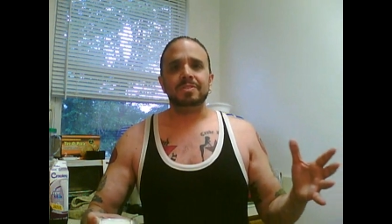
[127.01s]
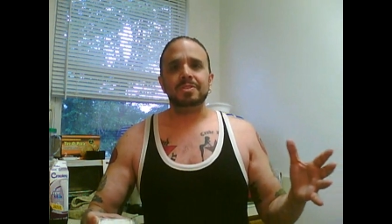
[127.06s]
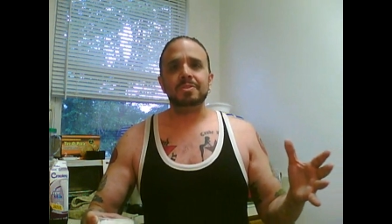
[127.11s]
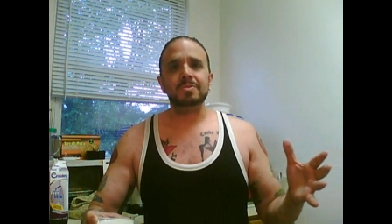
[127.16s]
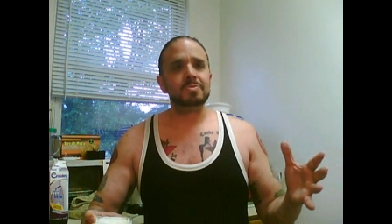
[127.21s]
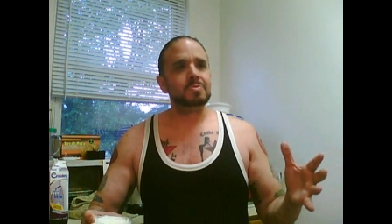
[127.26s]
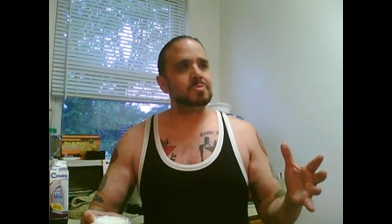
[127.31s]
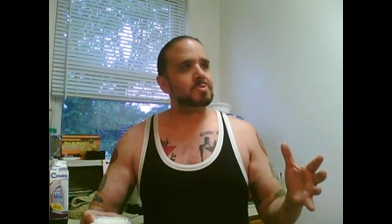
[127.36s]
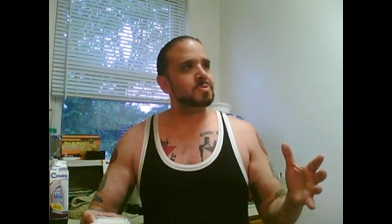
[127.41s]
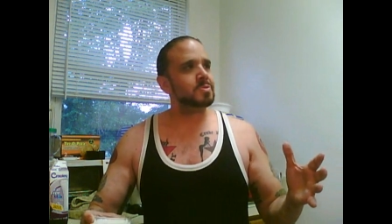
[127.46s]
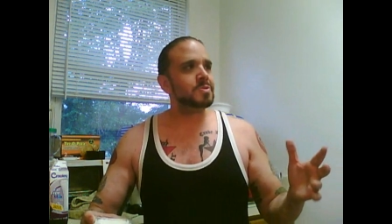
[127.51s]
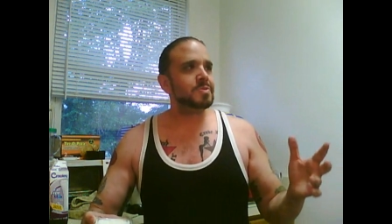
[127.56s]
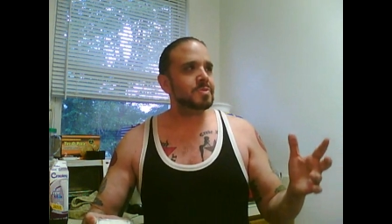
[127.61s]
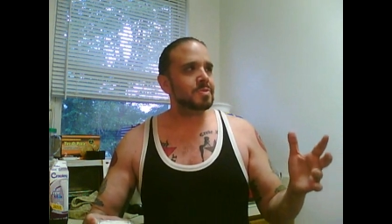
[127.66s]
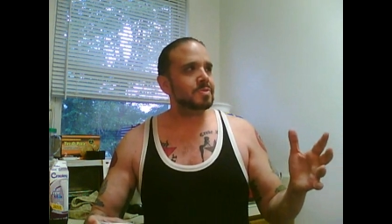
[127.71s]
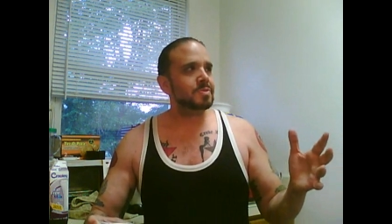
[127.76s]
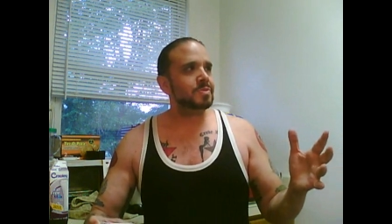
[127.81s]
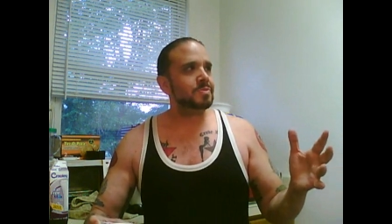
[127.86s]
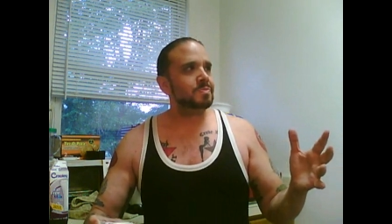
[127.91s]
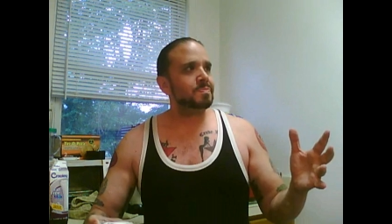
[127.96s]
You
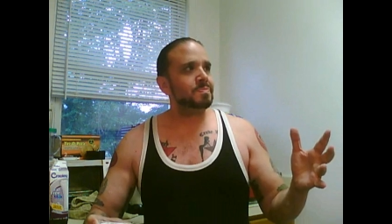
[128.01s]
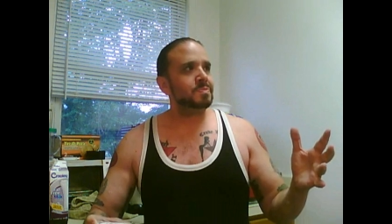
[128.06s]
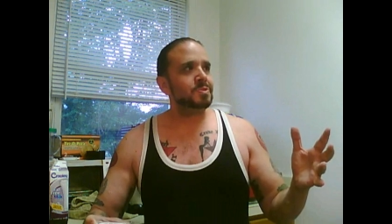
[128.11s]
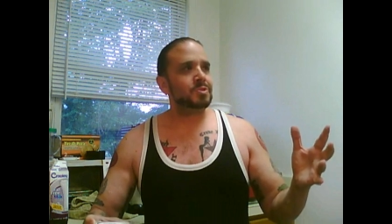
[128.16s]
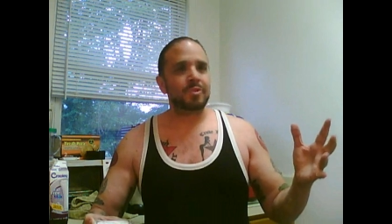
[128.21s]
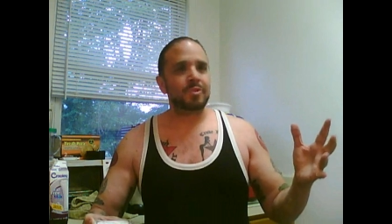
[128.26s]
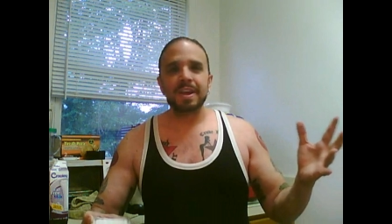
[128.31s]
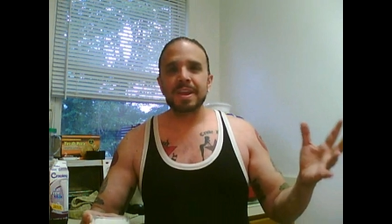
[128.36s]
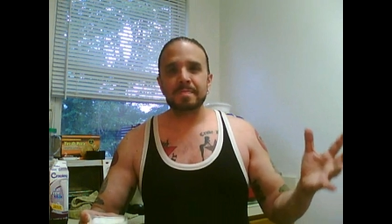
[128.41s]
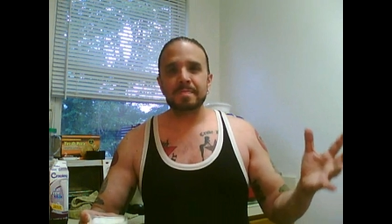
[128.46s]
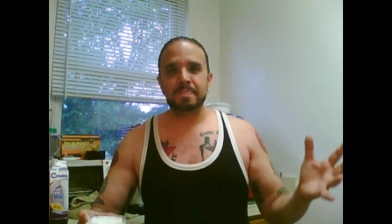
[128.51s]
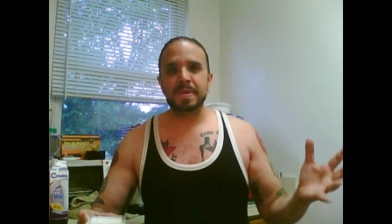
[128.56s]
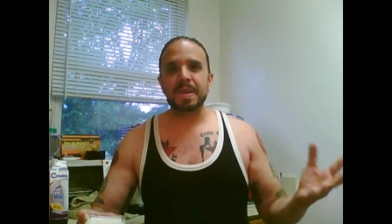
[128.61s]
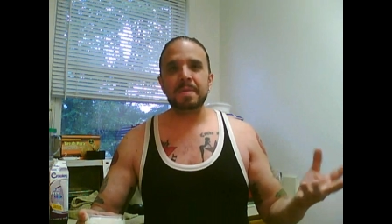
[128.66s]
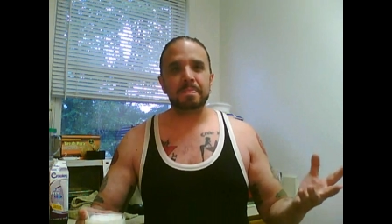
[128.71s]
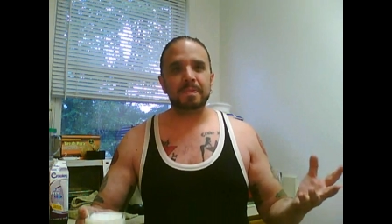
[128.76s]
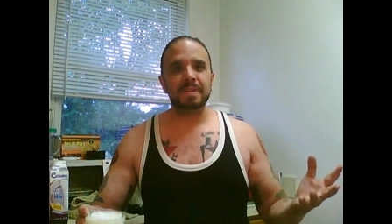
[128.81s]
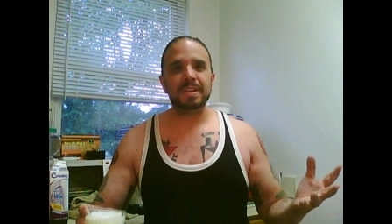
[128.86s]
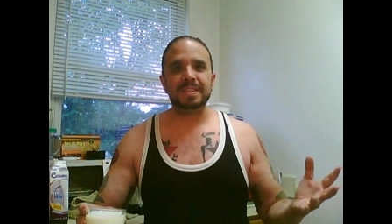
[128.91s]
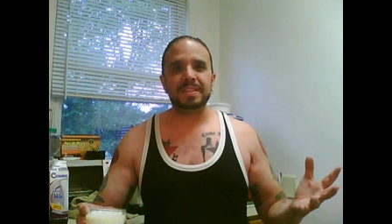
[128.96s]
train
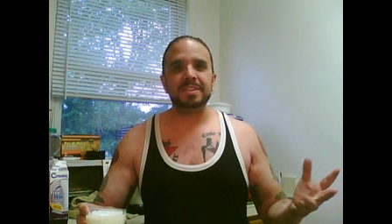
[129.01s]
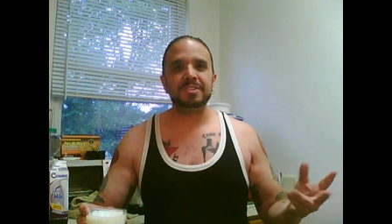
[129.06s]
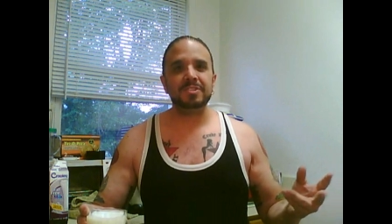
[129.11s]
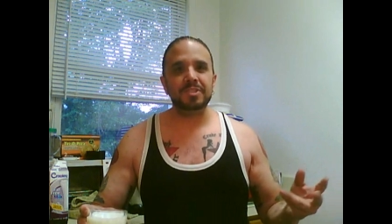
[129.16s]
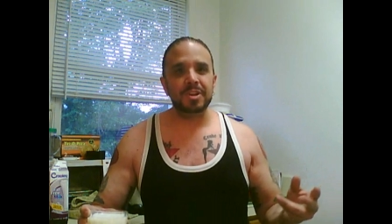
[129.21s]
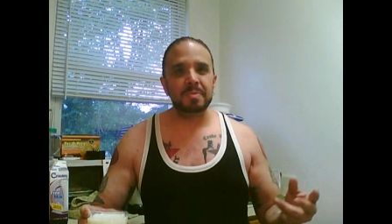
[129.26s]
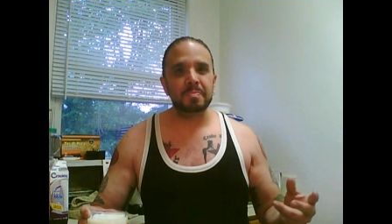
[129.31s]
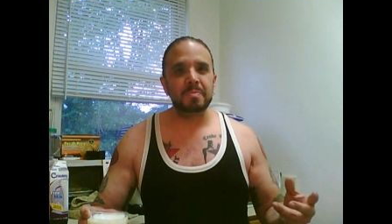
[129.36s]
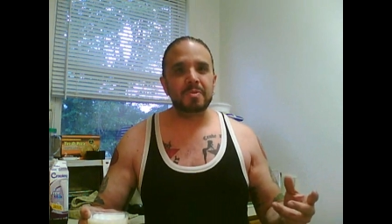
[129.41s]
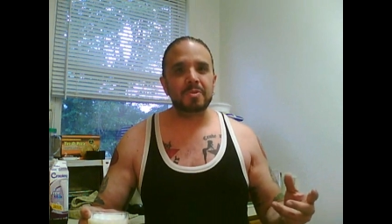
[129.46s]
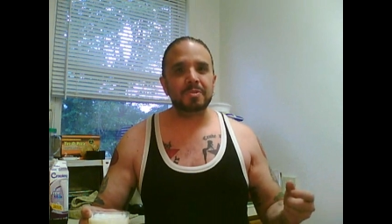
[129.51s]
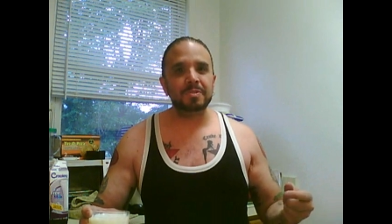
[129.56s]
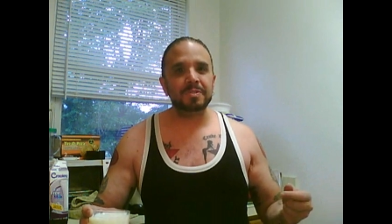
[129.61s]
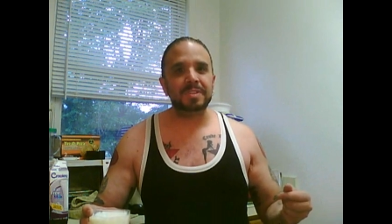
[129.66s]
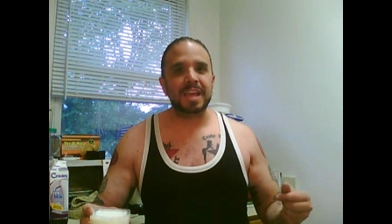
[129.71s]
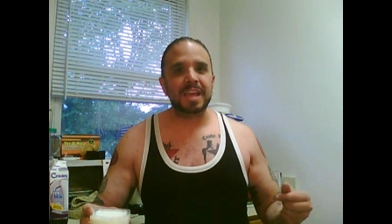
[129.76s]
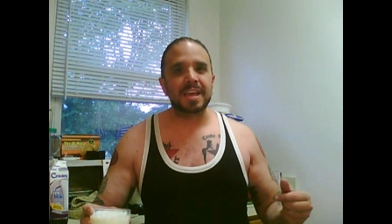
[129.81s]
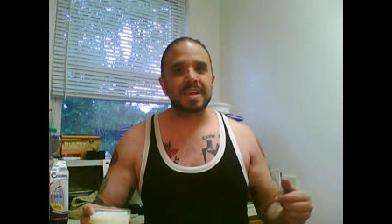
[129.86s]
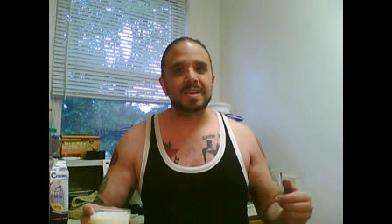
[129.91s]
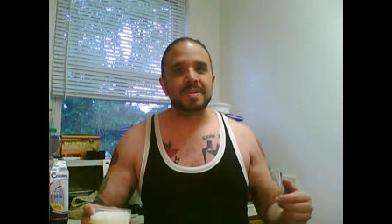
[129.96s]
people at the gym all
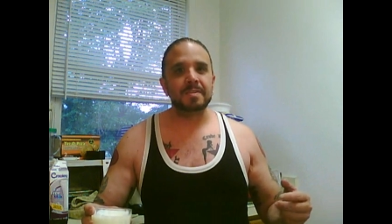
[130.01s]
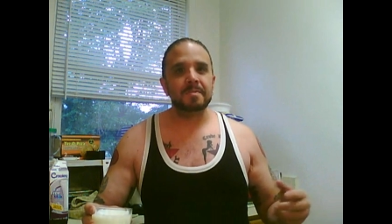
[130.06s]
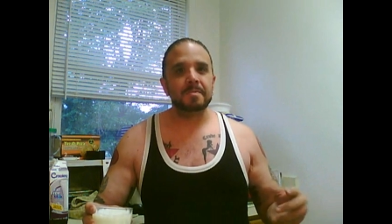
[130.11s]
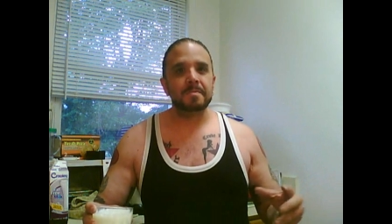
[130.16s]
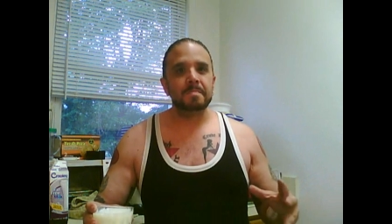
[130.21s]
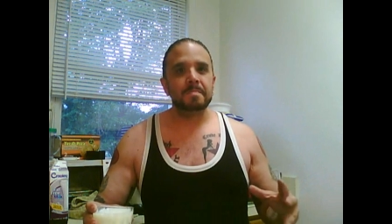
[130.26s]
day.